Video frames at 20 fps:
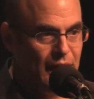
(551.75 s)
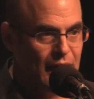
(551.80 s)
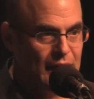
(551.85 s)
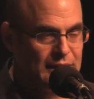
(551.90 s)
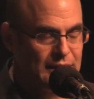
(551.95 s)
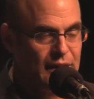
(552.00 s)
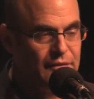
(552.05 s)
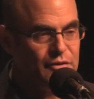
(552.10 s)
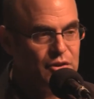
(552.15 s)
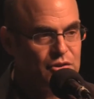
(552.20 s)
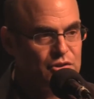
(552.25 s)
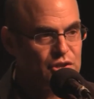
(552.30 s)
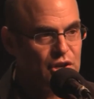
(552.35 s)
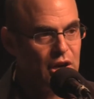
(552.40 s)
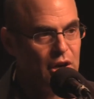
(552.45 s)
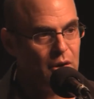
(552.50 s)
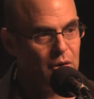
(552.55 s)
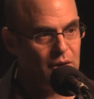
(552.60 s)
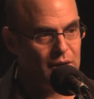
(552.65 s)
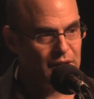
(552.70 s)
I love your
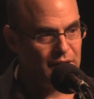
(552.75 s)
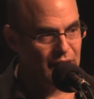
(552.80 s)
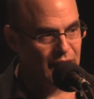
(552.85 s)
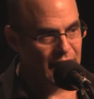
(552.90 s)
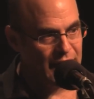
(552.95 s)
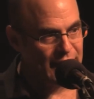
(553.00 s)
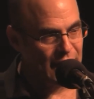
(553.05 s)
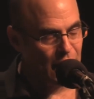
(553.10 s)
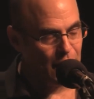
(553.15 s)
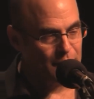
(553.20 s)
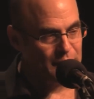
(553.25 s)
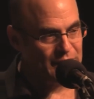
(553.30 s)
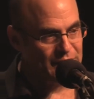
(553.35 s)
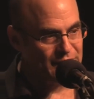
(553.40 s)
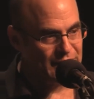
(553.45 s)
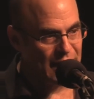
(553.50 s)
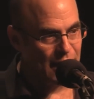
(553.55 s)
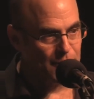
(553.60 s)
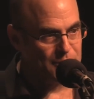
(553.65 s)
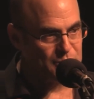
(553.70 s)
show.
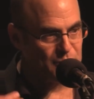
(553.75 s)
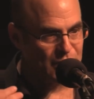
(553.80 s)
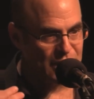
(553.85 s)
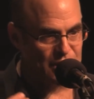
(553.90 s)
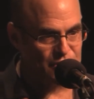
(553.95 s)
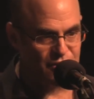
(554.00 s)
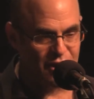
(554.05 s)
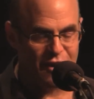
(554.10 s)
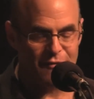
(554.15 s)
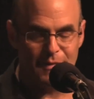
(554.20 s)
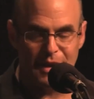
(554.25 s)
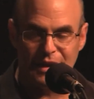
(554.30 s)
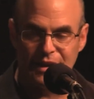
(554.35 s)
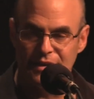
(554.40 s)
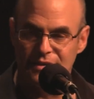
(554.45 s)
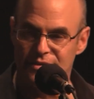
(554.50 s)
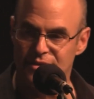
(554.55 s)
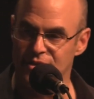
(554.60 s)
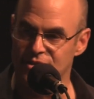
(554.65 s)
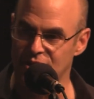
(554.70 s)
It helps when I drive my
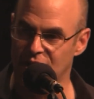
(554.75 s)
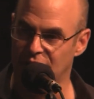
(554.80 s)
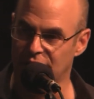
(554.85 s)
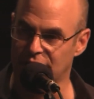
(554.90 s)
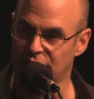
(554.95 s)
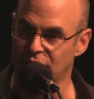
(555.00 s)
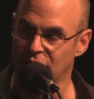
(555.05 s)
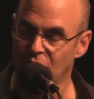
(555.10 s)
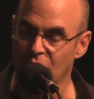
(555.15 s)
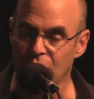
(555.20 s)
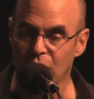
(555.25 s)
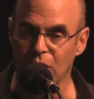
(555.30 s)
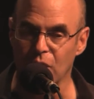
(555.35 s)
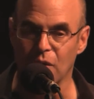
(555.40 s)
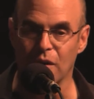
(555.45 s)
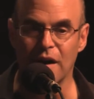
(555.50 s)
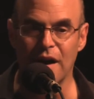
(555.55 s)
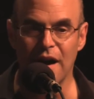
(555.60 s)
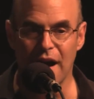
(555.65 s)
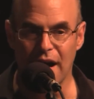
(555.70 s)
kids to soccer.
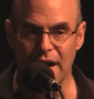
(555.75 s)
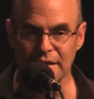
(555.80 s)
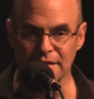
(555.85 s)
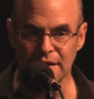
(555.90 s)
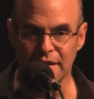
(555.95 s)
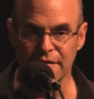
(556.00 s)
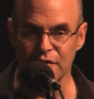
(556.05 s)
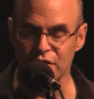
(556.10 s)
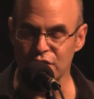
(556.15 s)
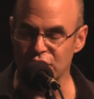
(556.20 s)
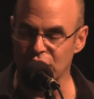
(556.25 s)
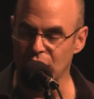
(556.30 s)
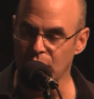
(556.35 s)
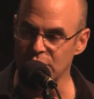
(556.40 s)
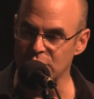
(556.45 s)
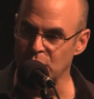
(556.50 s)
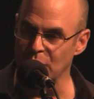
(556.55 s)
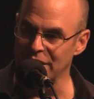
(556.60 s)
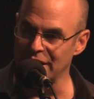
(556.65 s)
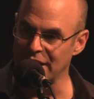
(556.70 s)
Oh, I love your show.
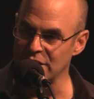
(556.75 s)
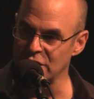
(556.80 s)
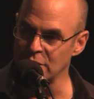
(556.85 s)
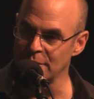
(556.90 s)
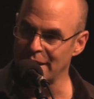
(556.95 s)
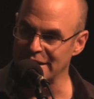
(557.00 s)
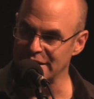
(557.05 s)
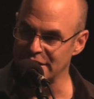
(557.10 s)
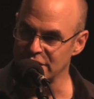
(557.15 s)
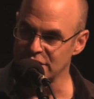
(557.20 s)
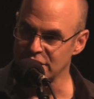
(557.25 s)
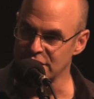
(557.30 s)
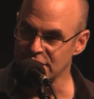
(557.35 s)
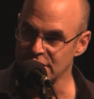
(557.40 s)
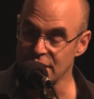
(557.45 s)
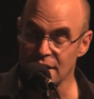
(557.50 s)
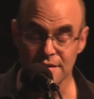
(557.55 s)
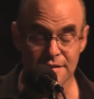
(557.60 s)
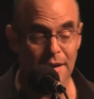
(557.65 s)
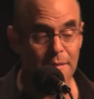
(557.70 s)
It's when I do my
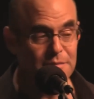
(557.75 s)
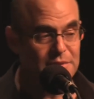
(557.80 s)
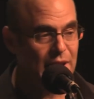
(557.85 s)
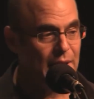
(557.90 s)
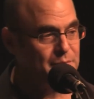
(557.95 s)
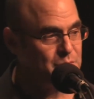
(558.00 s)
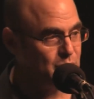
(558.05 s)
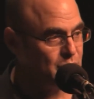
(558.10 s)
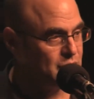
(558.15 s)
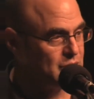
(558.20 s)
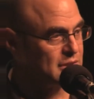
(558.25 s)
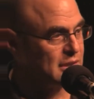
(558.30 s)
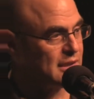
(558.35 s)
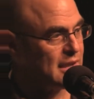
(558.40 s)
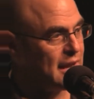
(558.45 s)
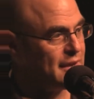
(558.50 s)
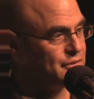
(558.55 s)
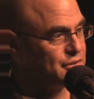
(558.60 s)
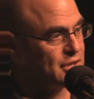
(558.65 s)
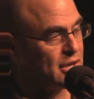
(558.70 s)
dishes." Sometimes we do the
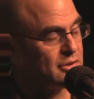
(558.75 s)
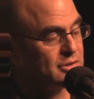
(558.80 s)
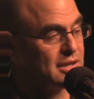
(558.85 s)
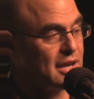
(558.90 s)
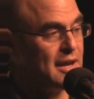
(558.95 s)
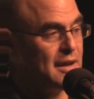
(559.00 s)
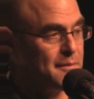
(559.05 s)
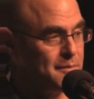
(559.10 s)
live shows.